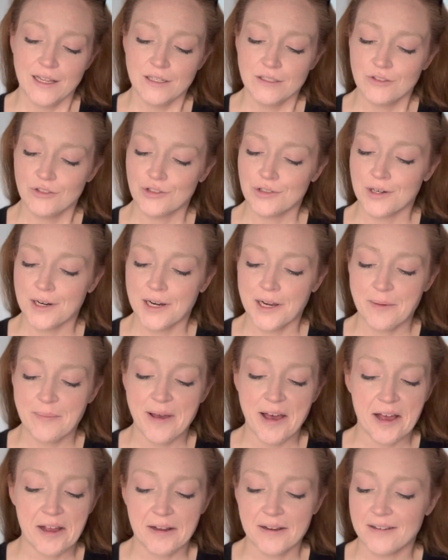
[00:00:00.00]
Try
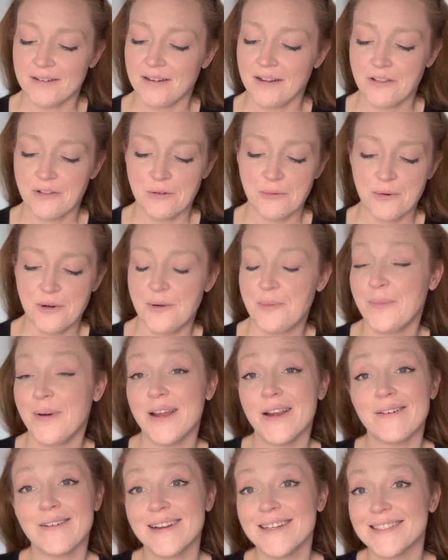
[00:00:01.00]
back. Another one
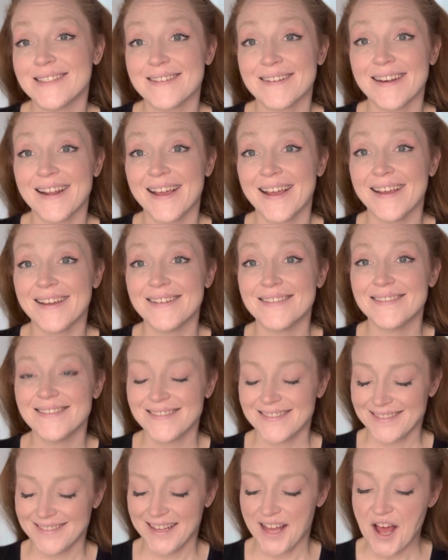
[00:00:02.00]
might resonate.
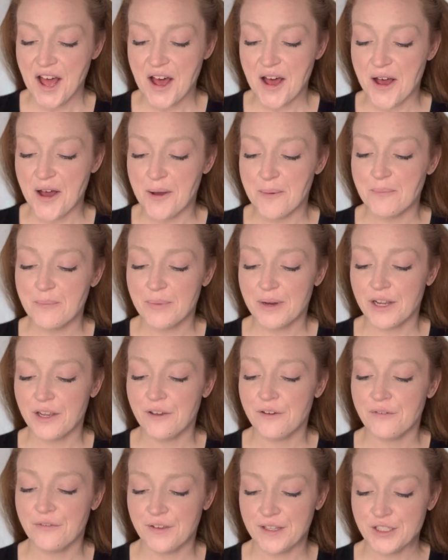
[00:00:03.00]
But
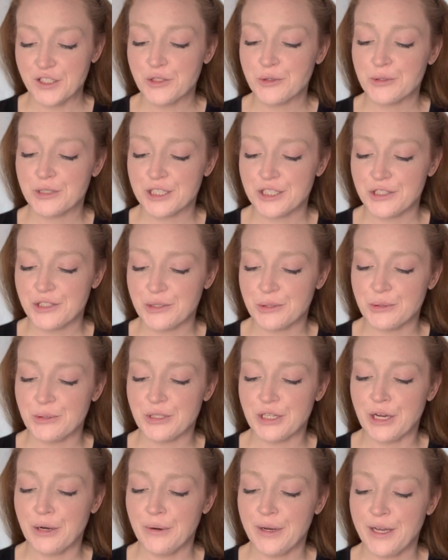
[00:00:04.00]
if it's yours, you'll
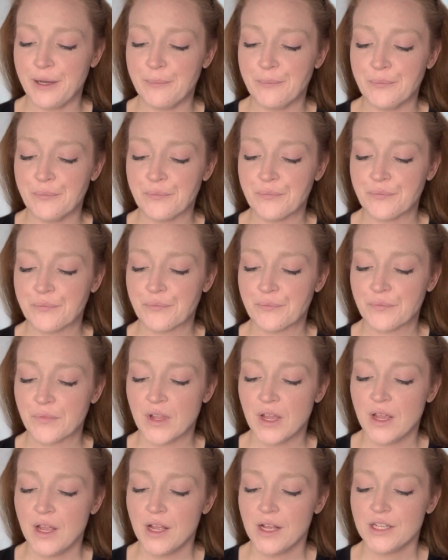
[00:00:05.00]
know it.
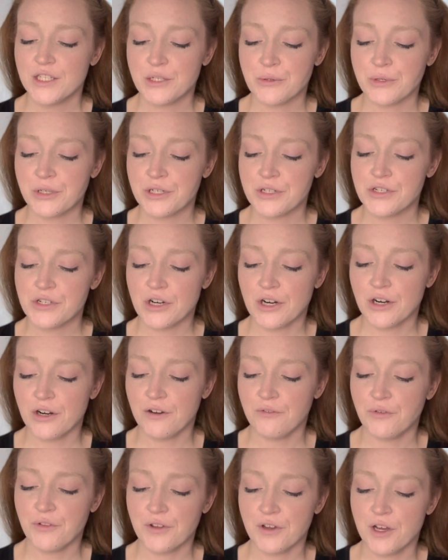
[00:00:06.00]
So we're going to start
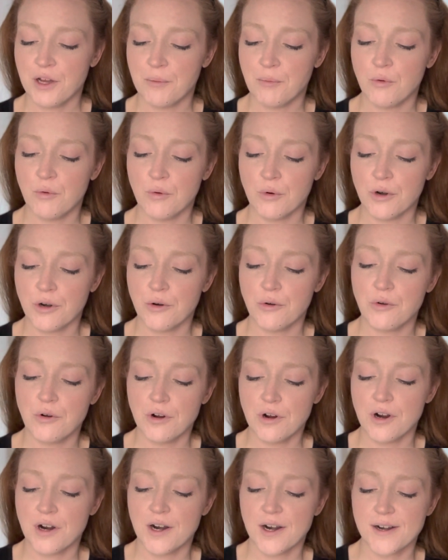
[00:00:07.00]
off with a couple oracle
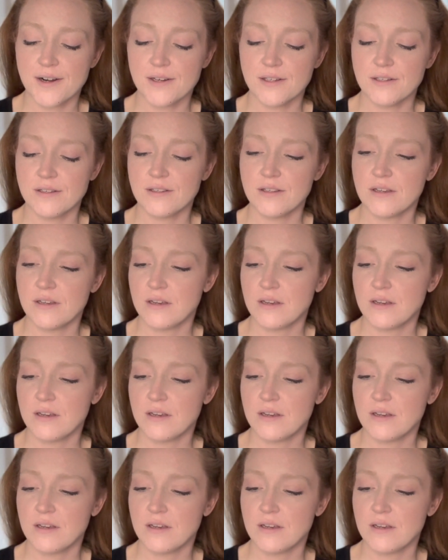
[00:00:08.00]
cards.